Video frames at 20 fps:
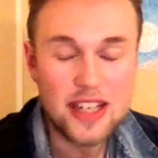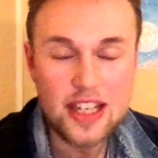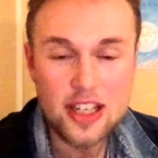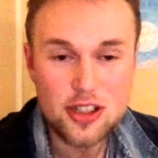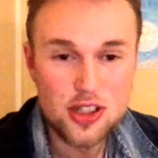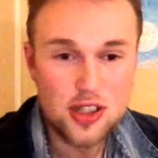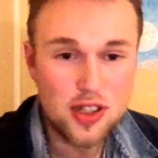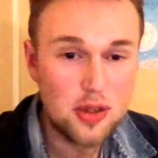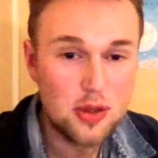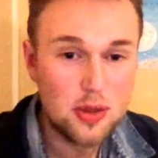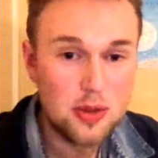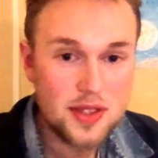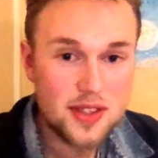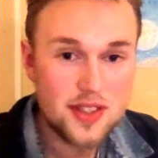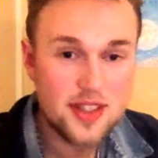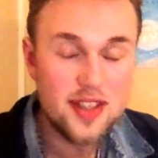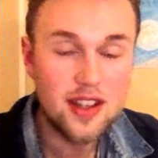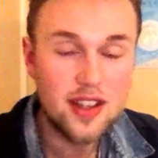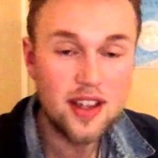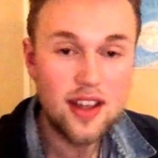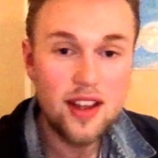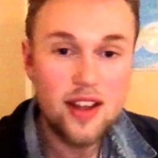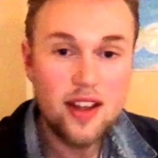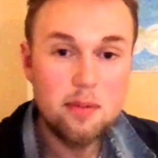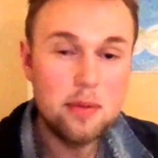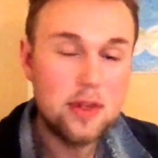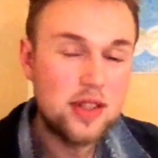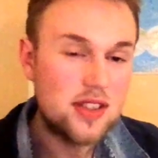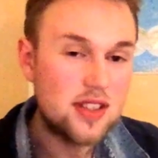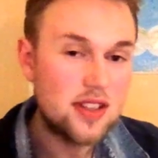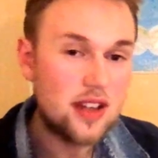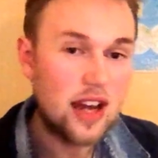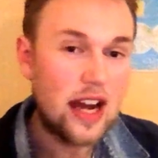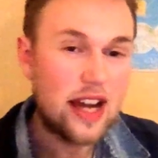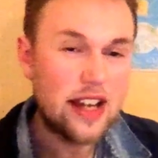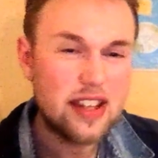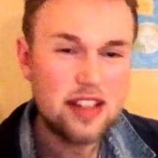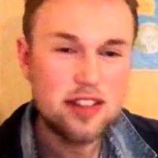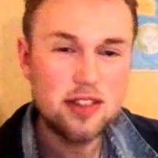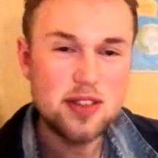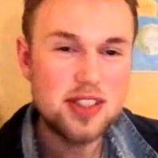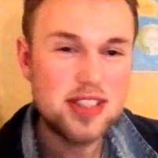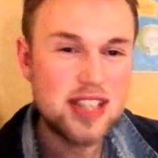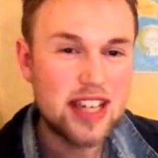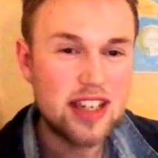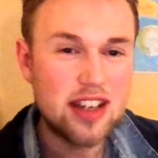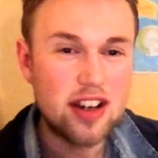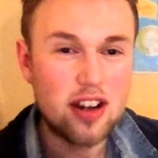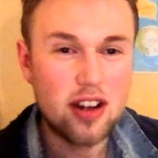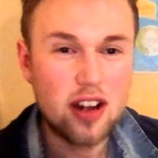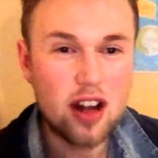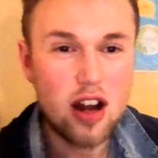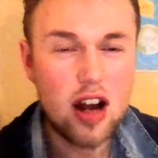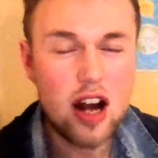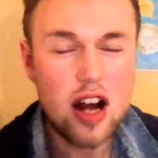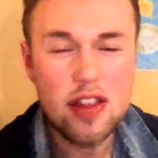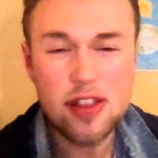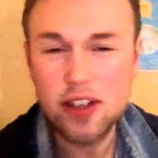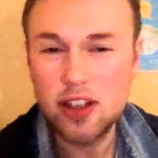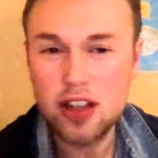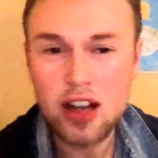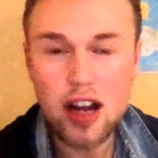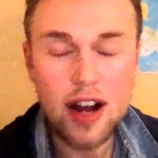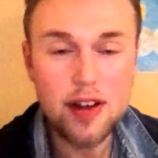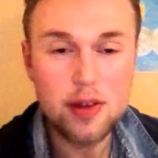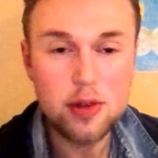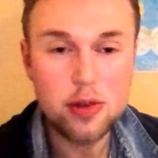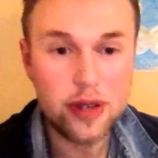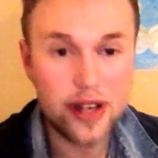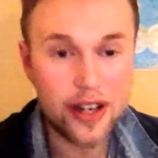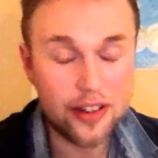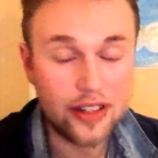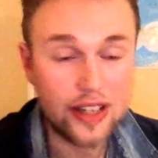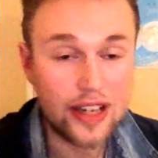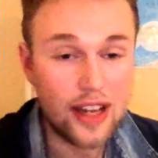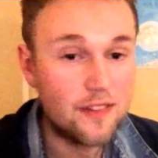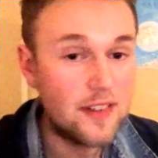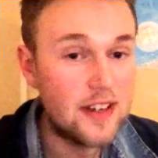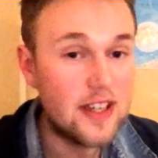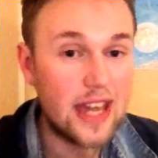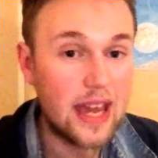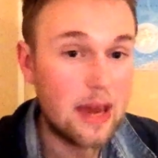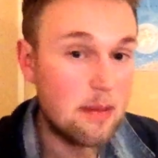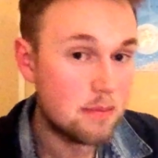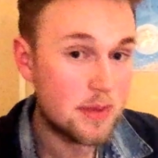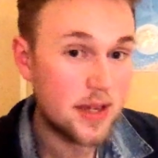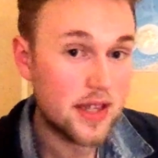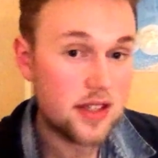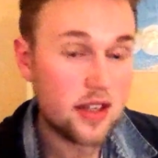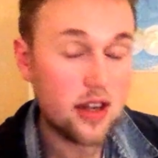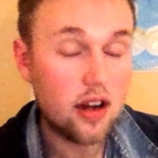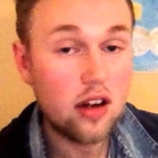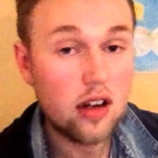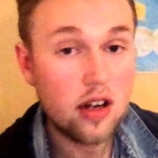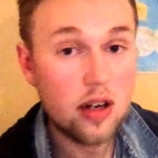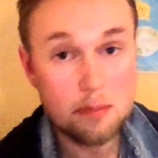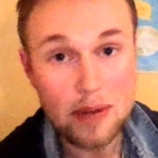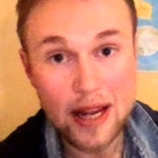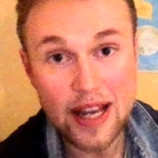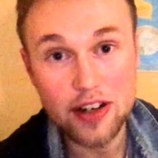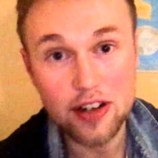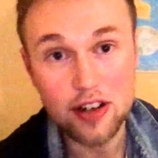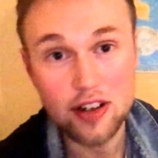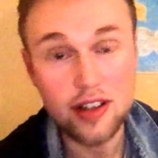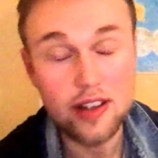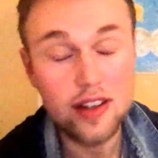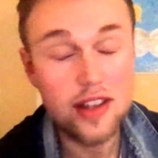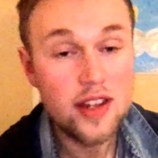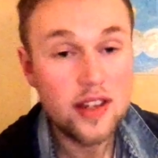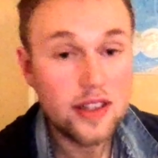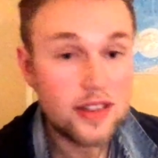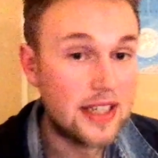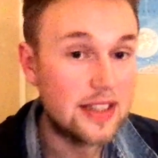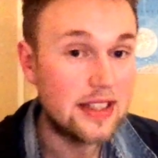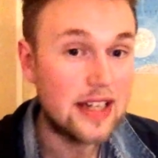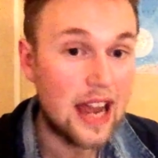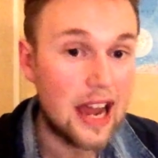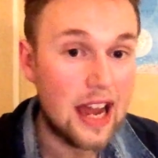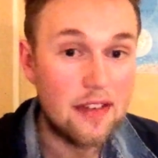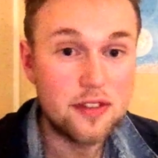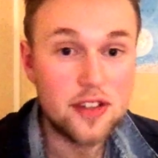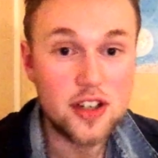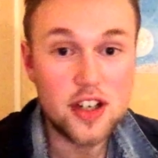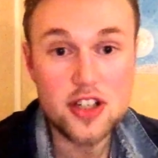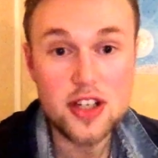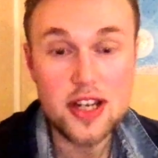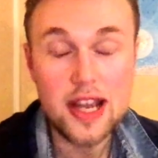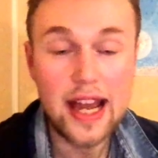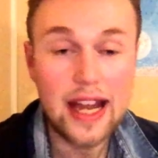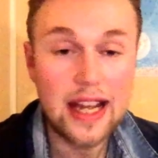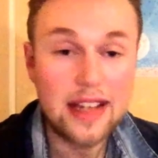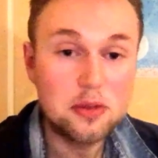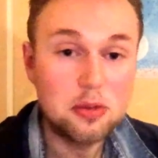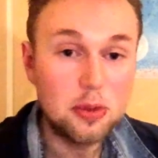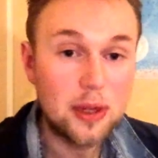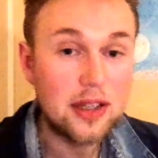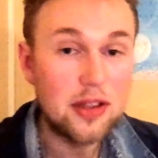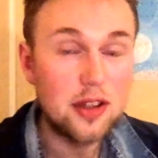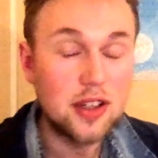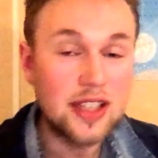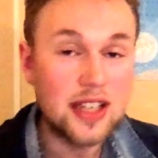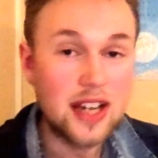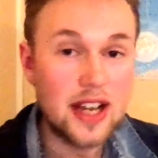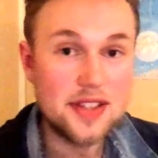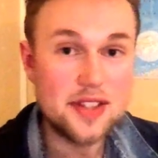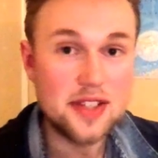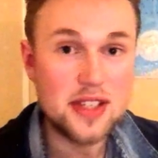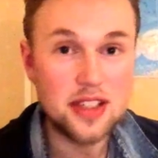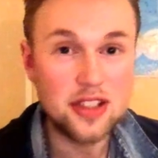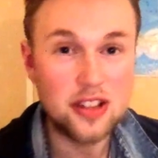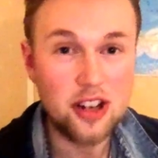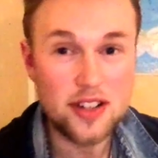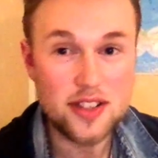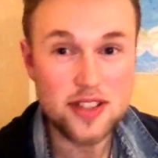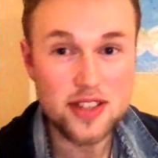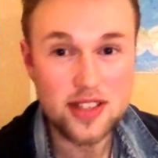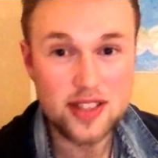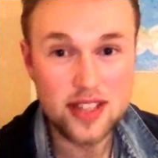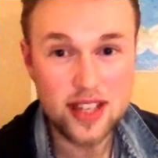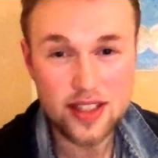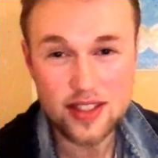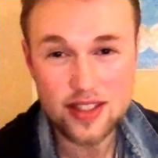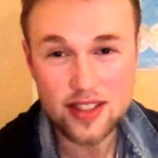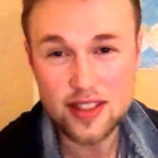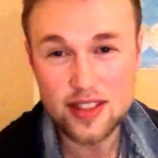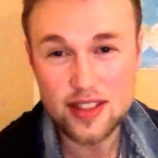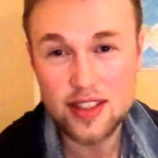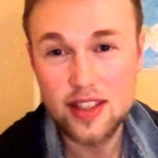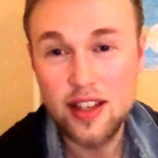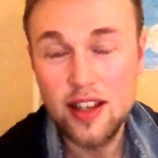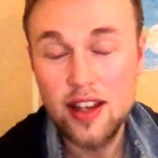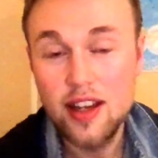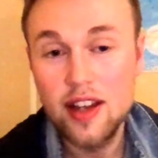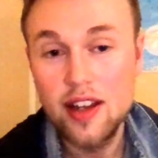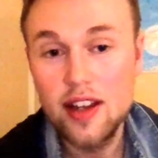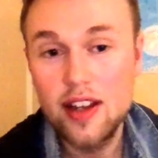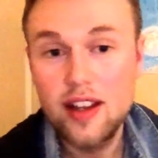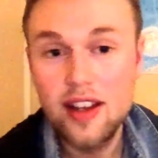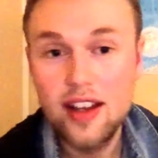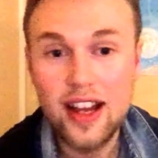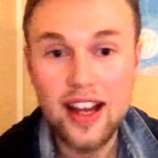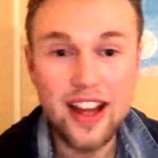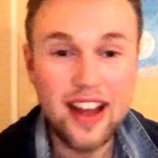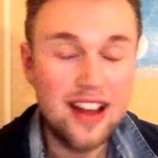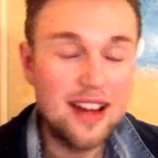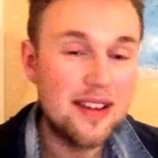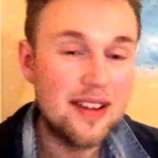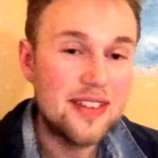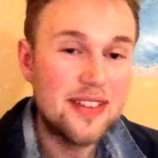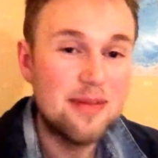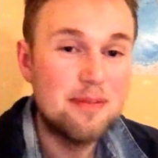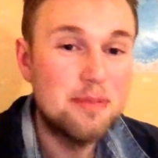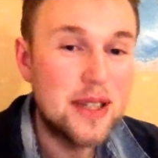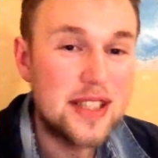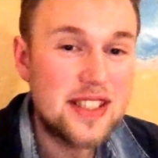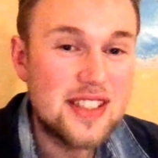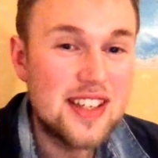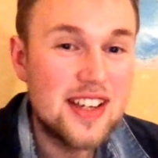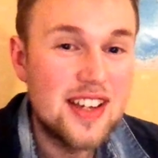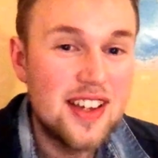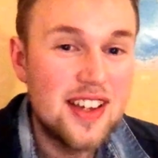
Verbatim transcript: issues, but I tend to say that on the contrary, I think empaths are better than average at recognizing narcissists. Uh, but